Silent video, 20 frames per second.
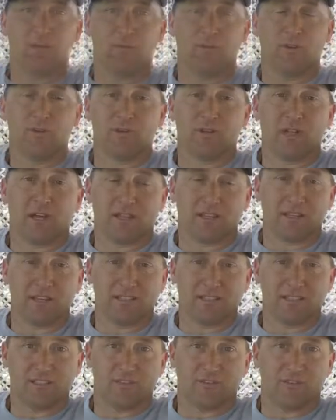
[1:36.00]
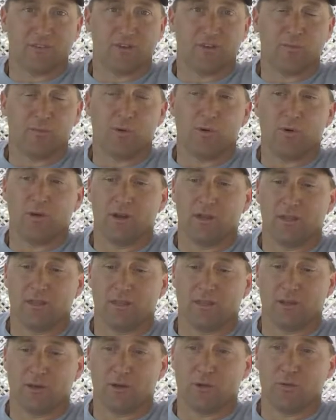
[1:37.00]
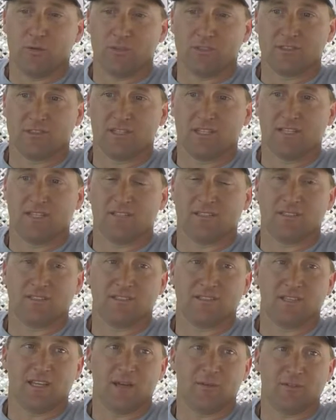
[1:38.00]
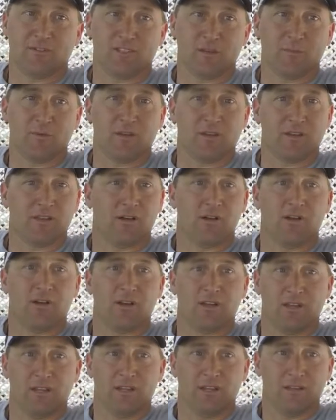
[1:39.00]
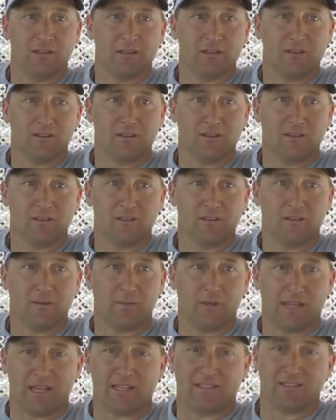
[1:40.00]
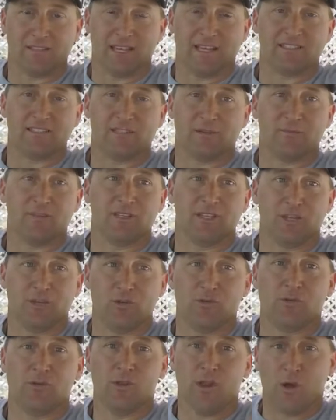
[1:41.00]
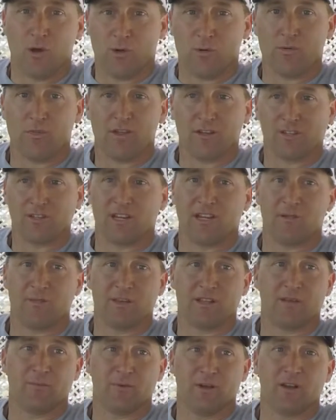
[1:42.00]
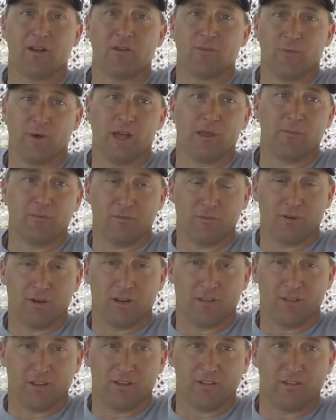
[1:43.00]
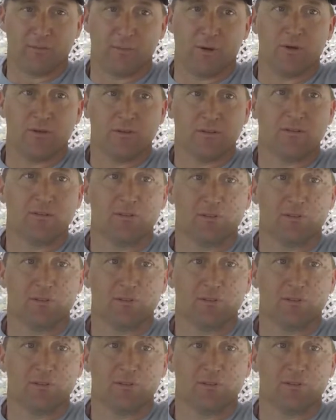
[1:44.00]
We do a lot of testing for Ilmor, and the coolest thing is to see how much they put into the R&D. I mean, that's something that you know they're trying to make the product right before it ever hits the boat.